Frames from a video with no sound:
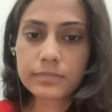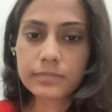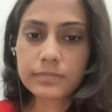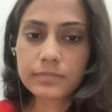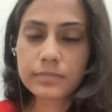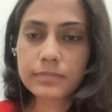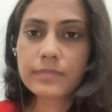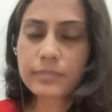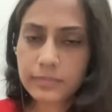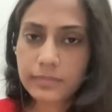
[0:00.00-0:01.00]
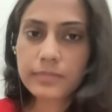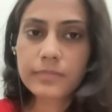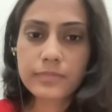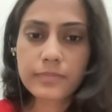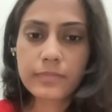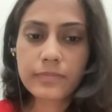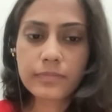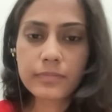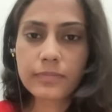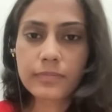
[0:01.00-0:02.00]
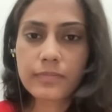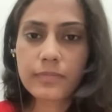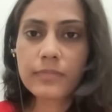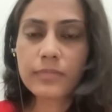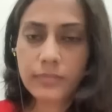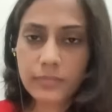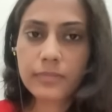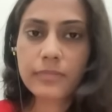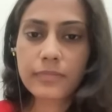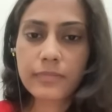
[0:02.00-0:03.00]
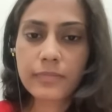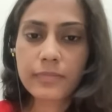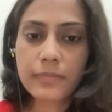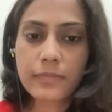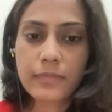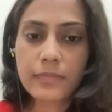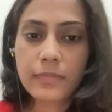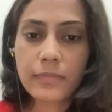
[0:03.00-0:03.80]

[no speech]